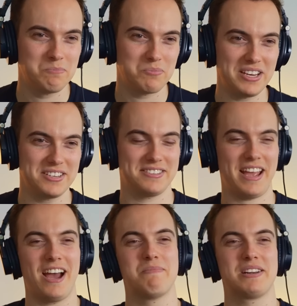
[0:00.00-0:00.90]
and just
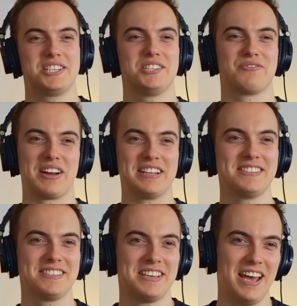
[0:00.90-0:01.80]
how much his
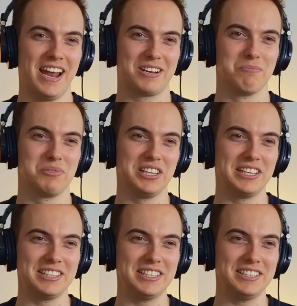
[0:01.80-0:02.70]
friends had
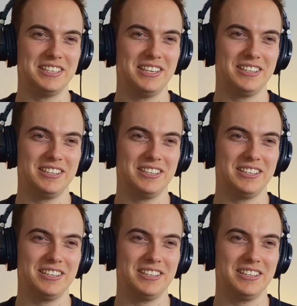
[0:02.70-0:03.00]
completely,